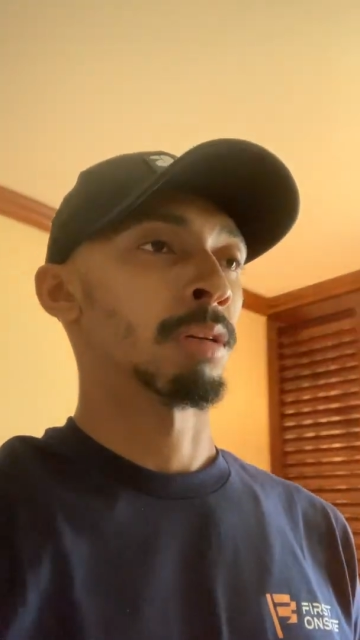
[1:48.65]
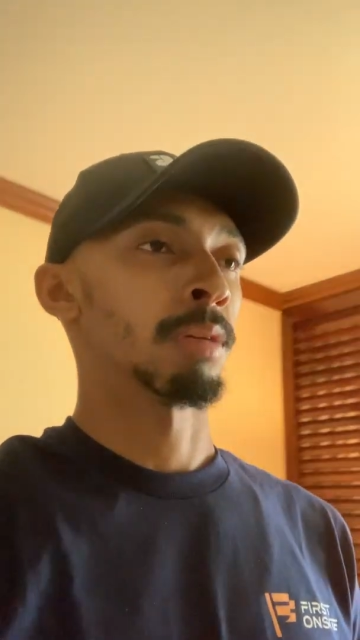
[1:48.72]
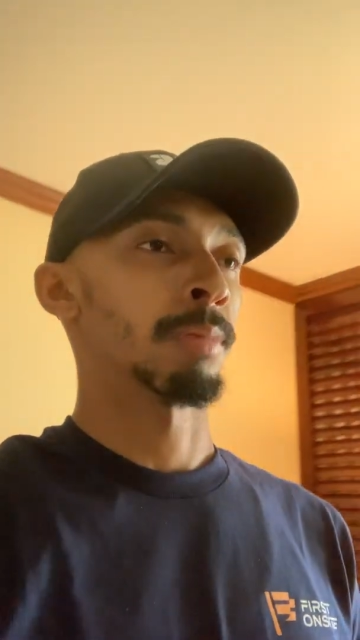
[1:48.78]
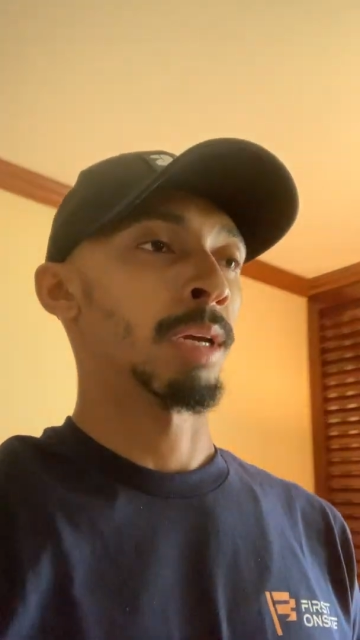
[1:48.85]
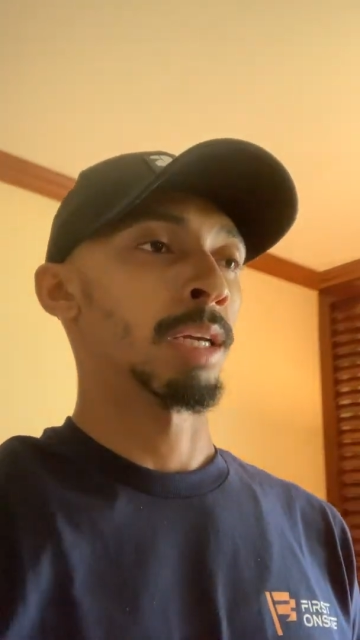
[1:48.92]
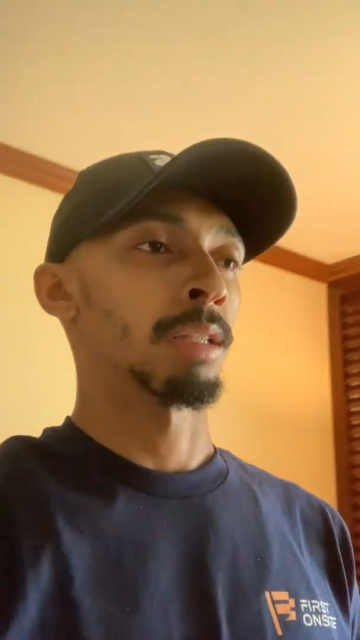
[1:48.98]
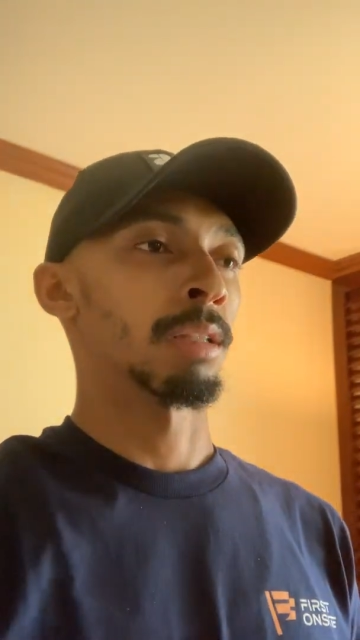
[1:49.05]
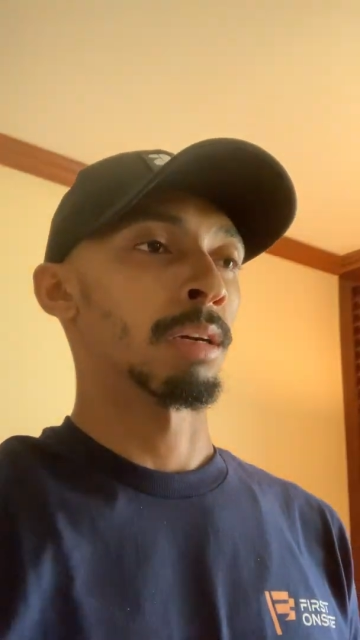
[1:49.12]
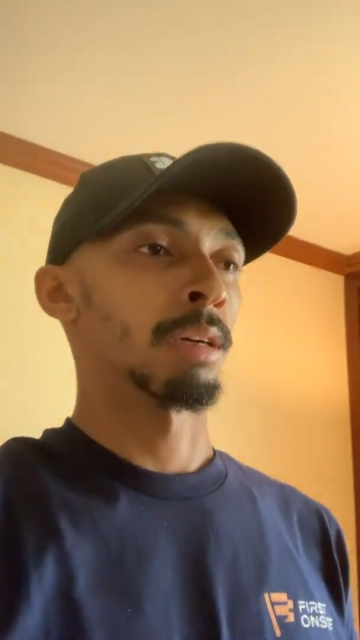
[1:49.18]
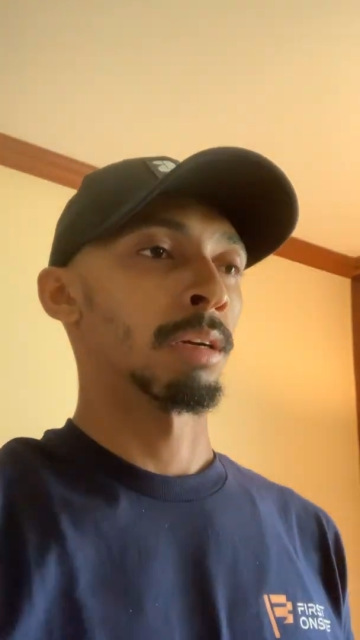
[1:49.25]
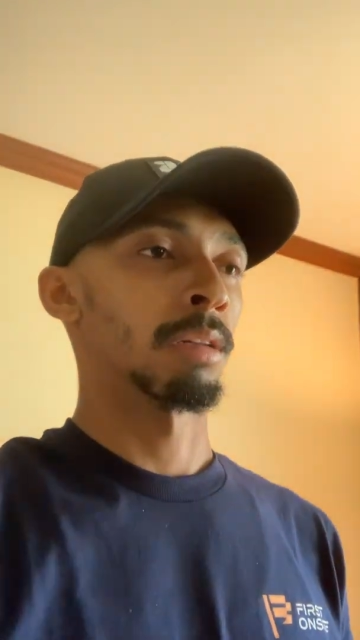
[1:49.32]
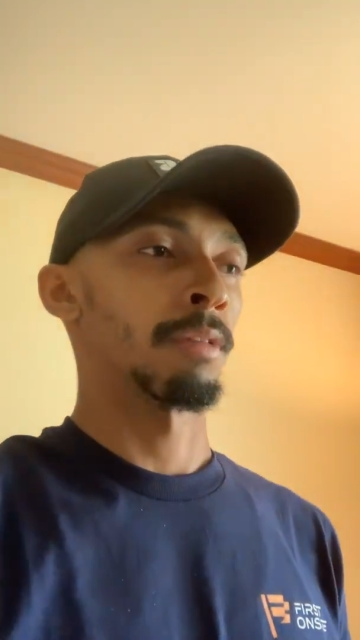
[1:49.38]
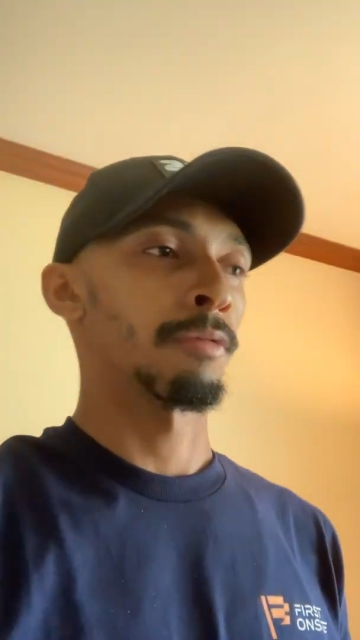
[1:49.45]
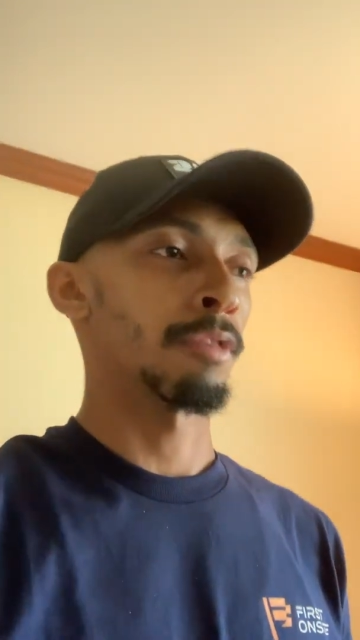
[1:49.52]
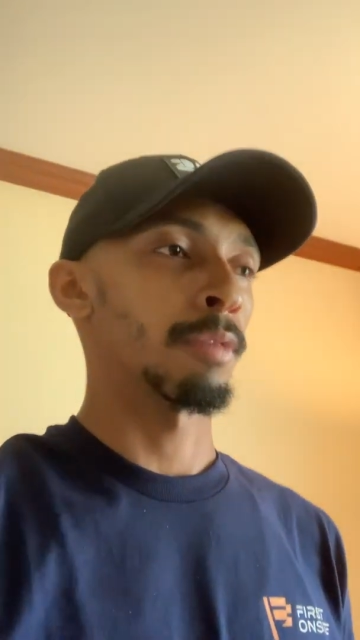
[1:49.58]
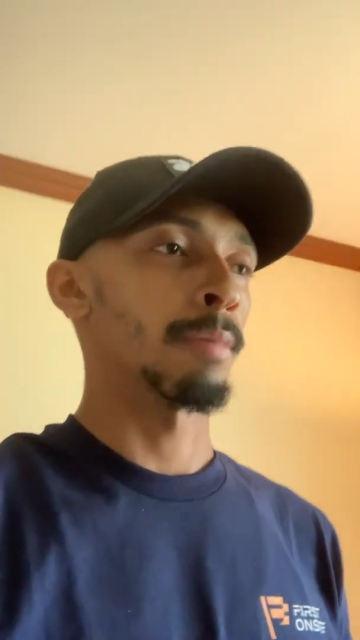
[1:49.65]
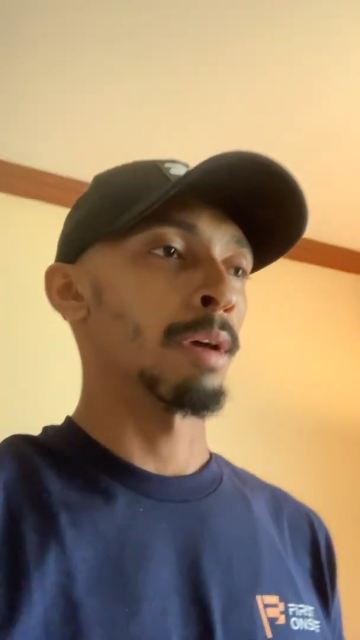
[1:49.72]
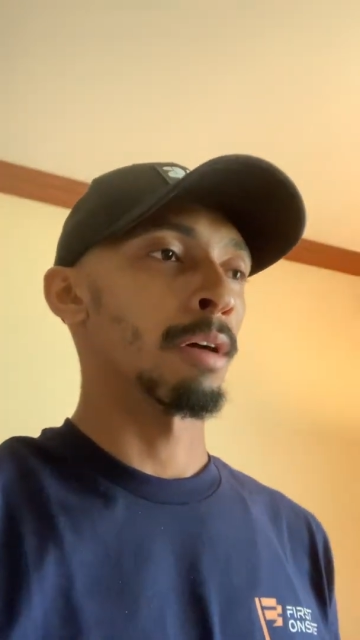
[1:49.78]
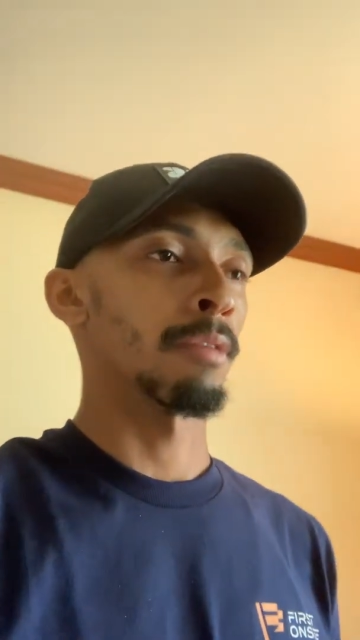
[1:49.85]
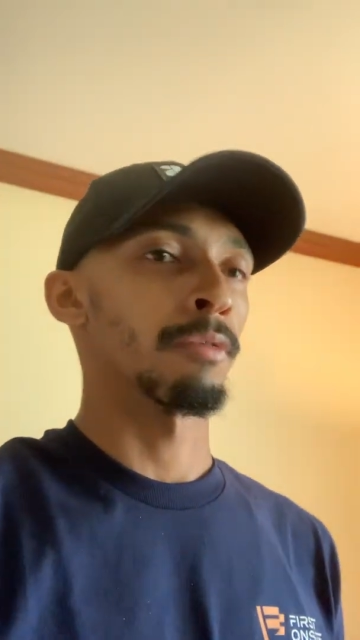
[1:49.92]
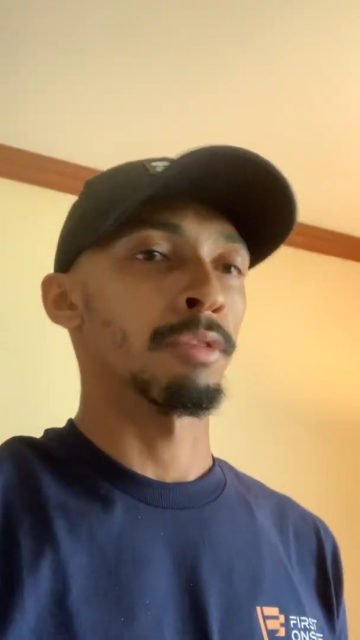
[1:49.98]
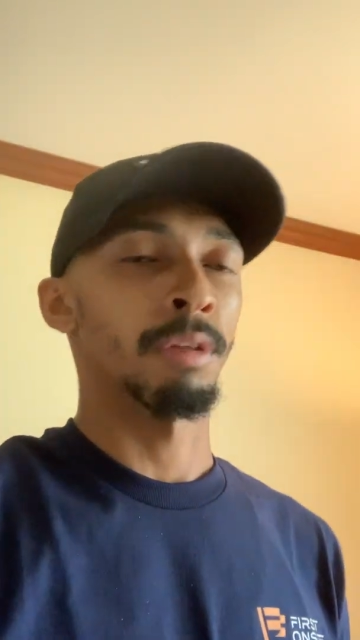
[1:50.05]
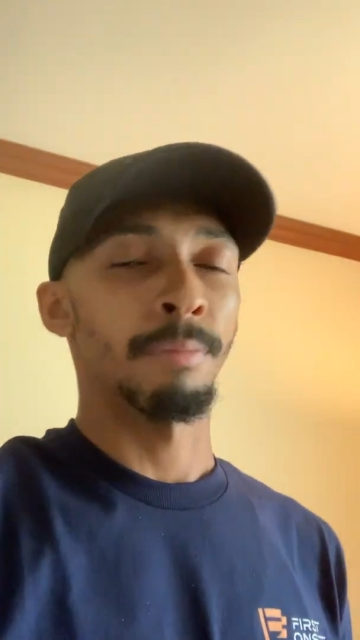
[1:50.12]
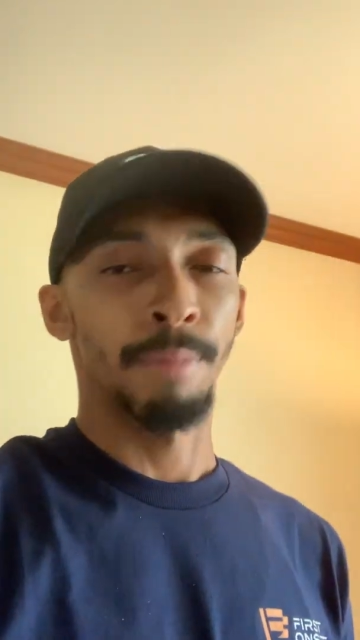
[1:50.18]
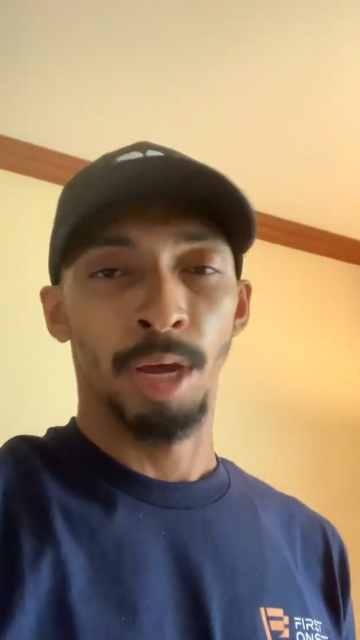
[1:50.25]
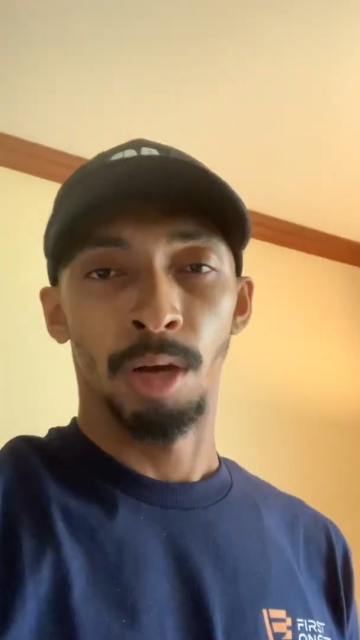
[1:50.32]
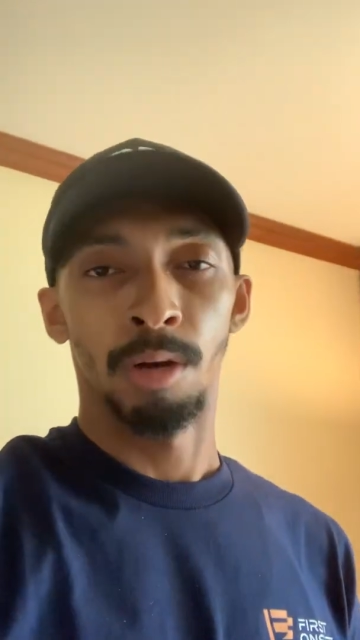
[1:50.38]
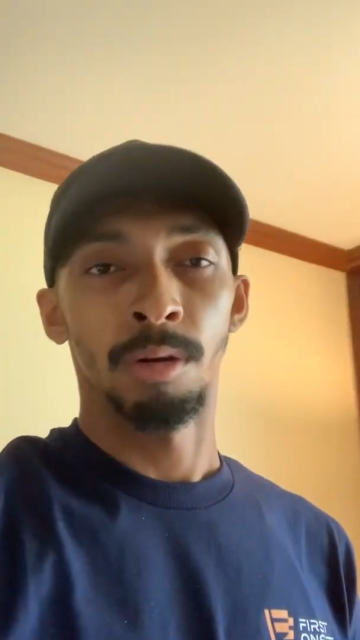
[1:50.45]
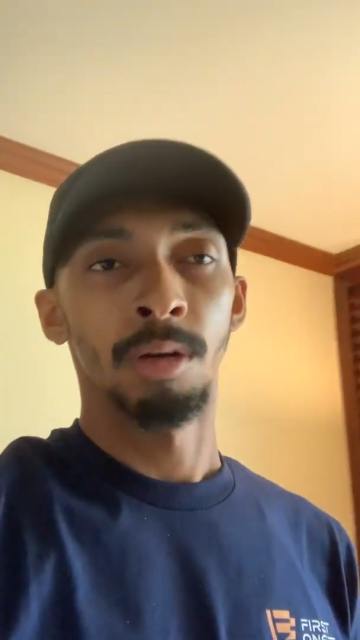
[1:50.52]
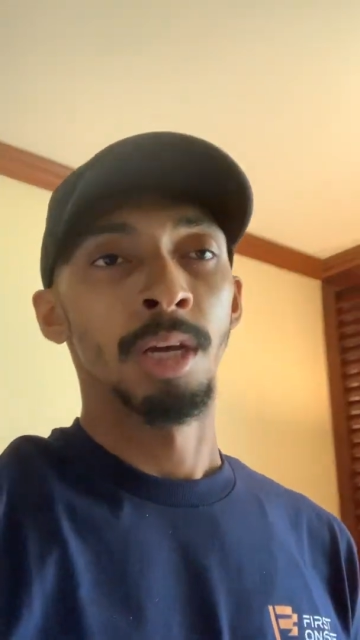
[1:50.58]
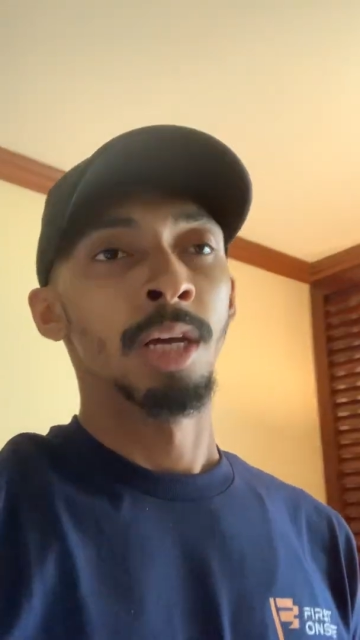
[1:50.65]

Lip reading: He made the female for the male,